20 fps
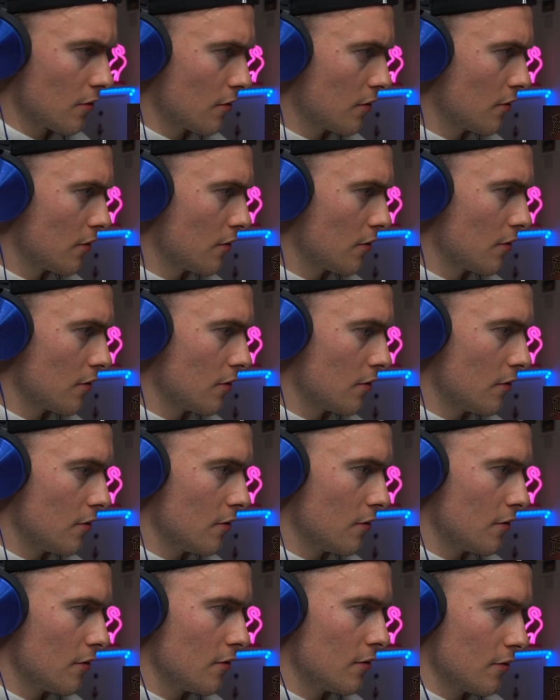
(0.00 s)
It
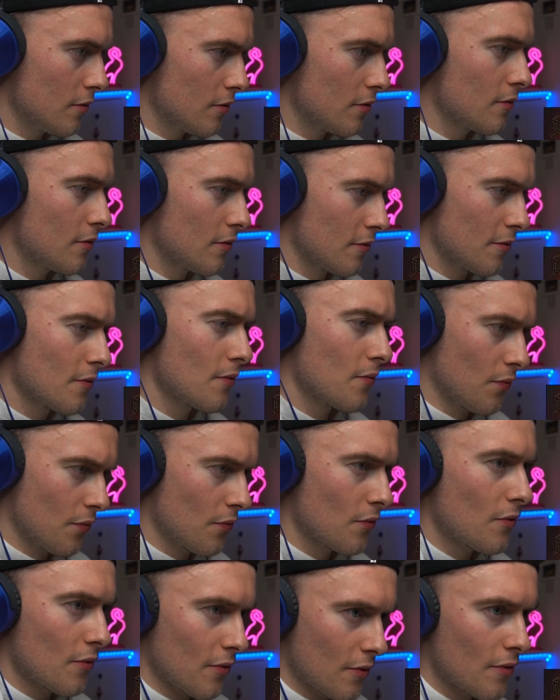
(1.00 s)
builds you up
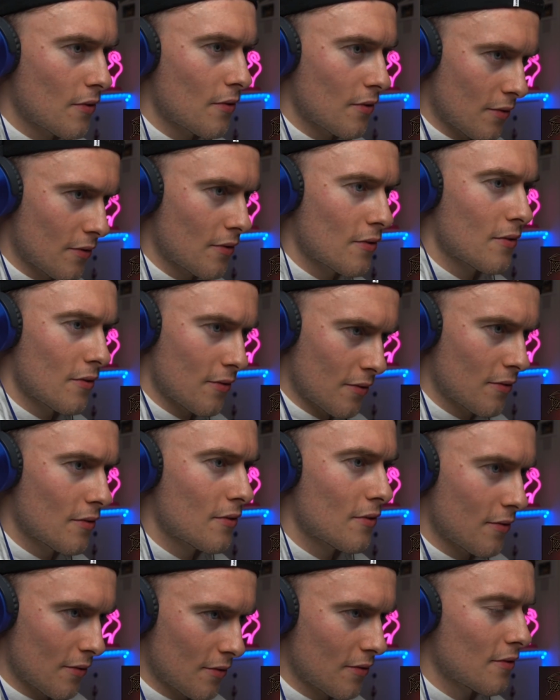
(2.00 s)
one
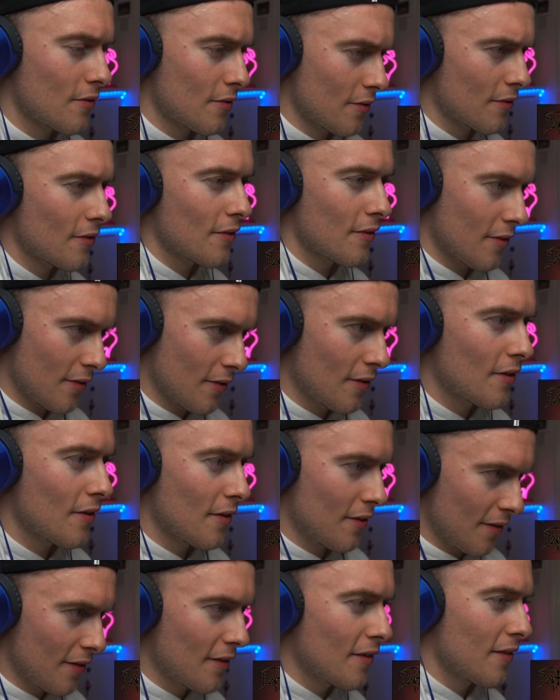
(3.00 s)
way and turns
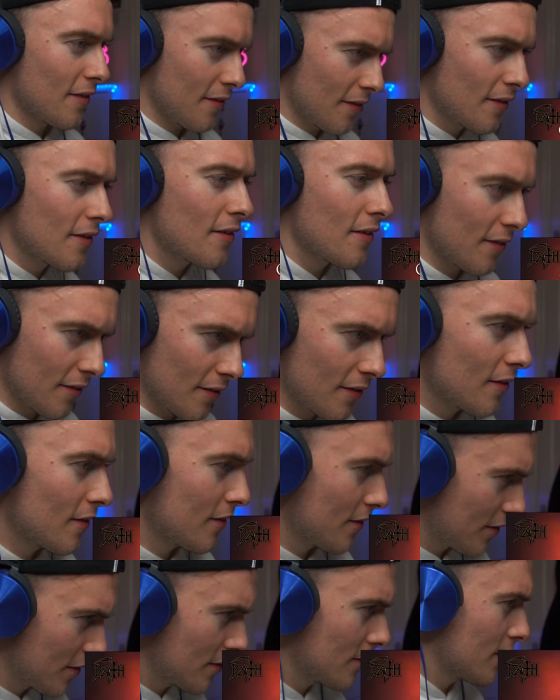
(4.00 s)
right back down.
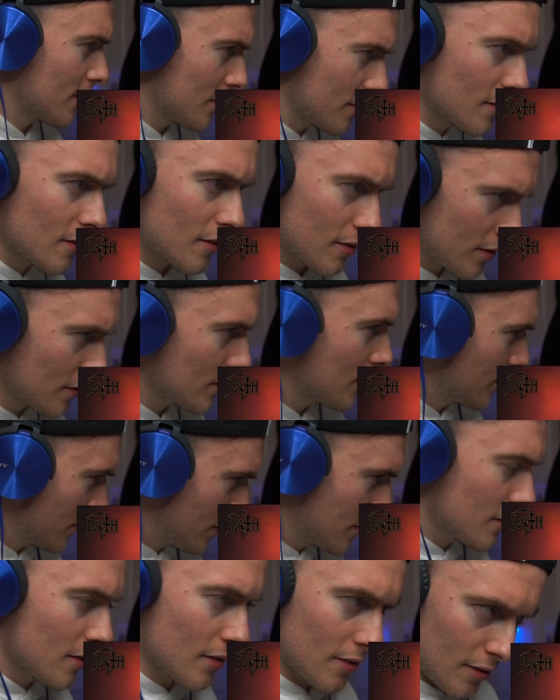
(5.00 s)

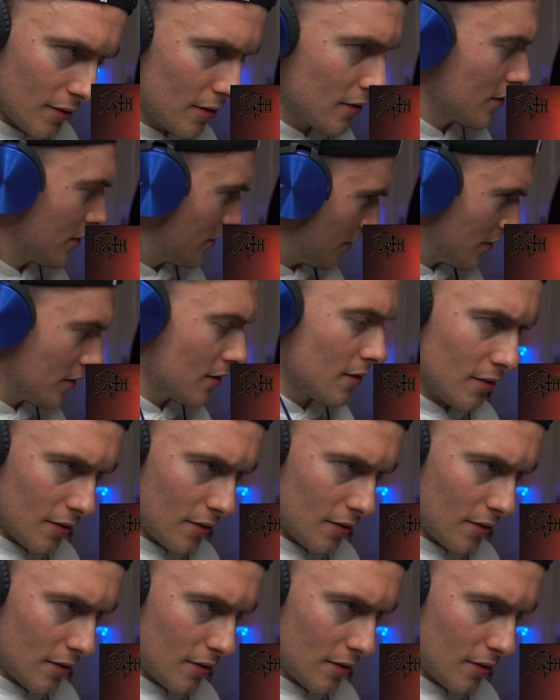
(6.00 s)
It's time to begin.